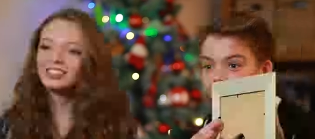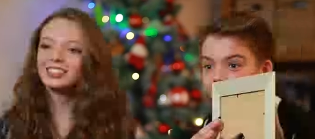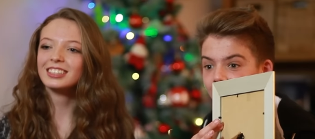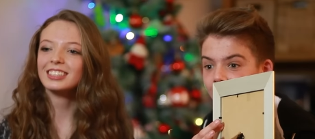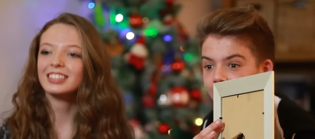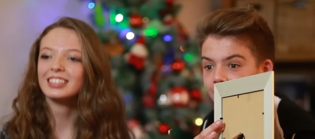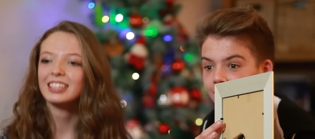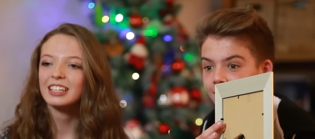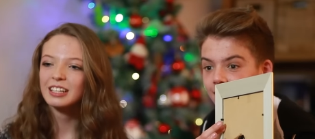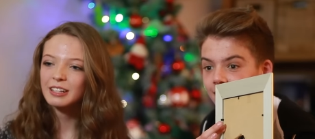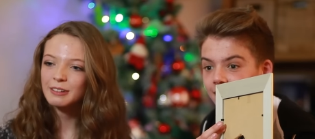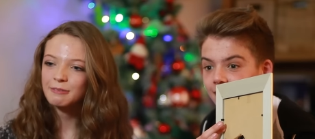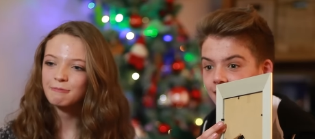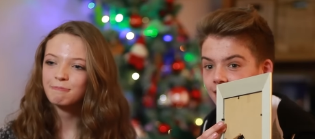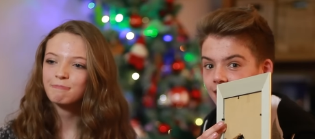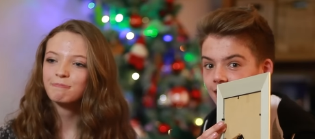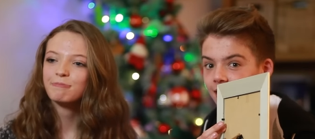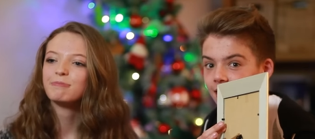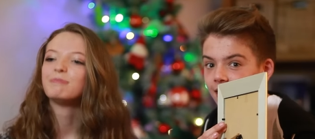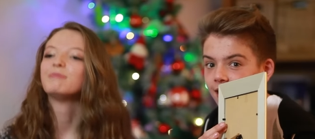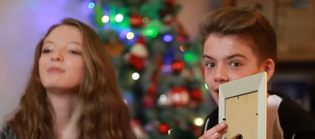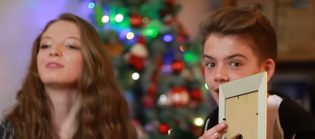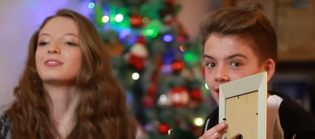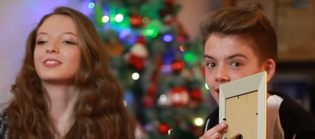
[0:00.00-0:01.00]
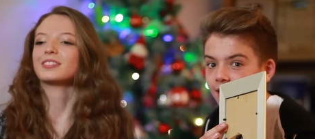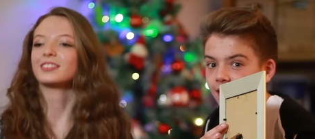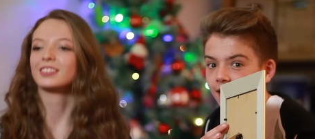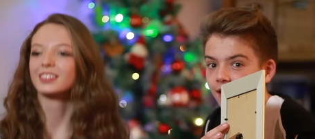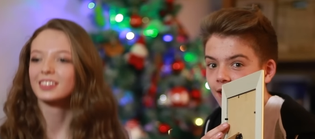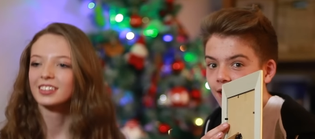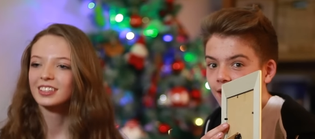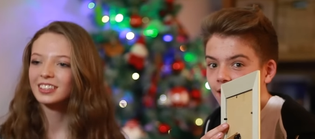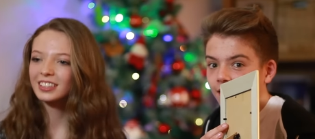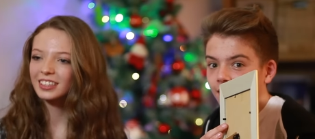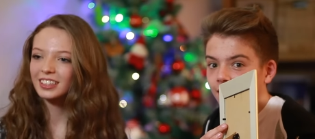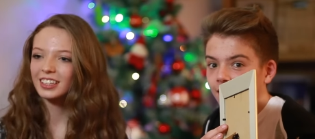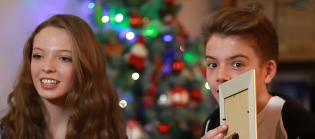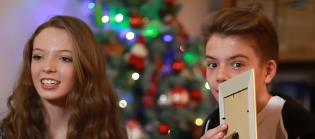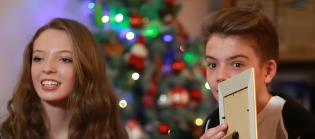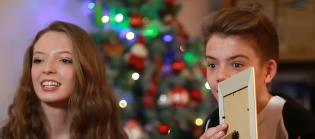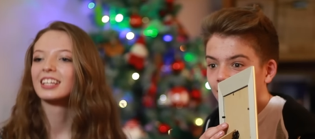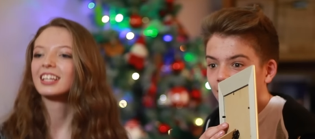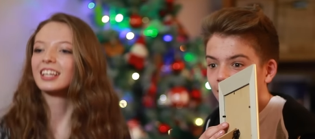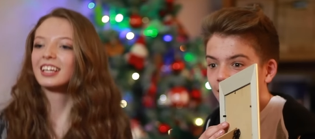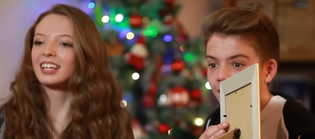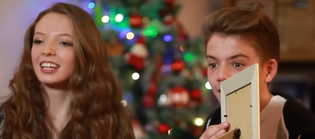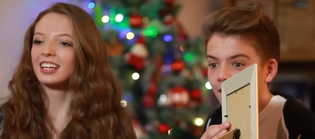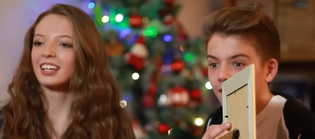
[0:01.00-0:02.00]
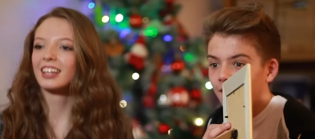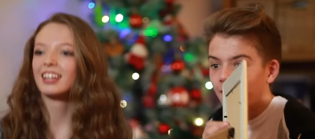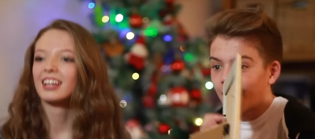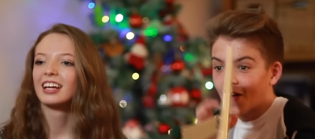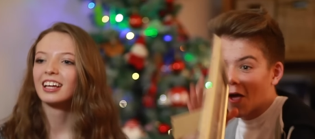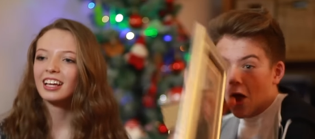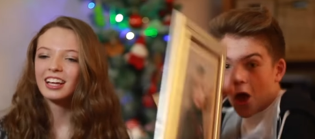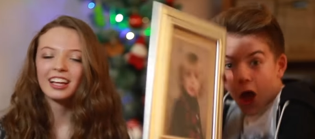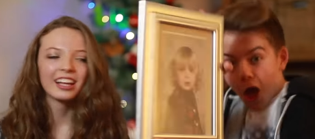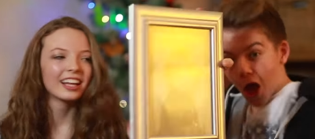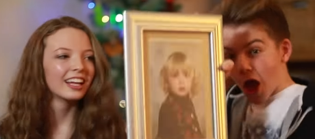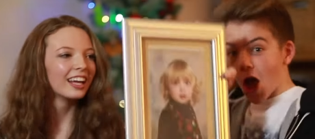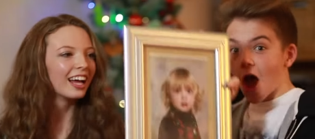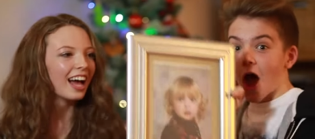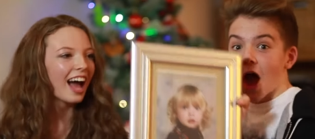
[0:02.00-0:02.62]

Speaker 1: 3, 2, 1. Show